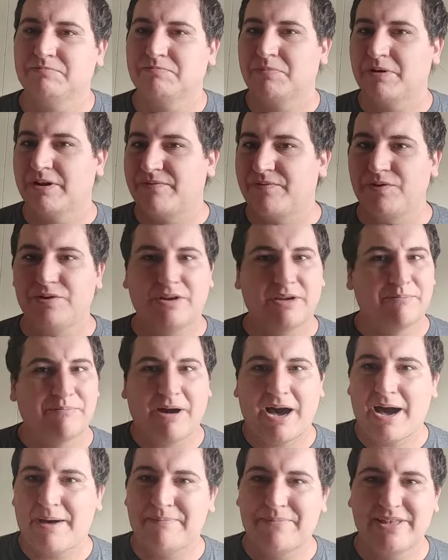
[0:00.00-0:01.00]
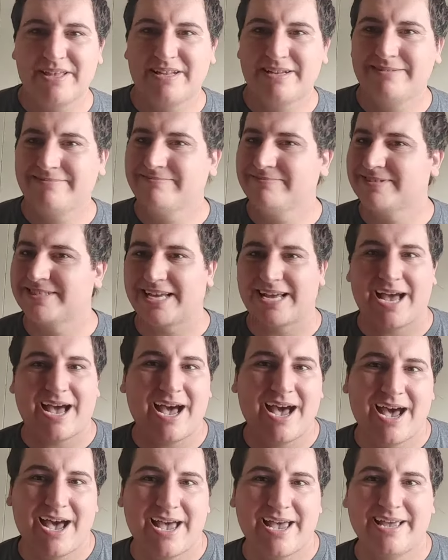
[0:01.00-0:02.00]
But if you can pop in, say
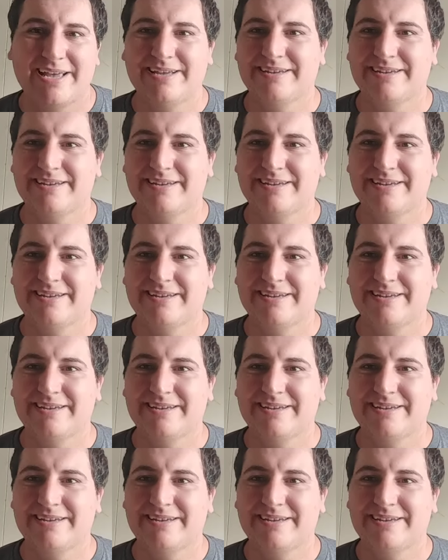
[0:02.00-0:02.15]
hi,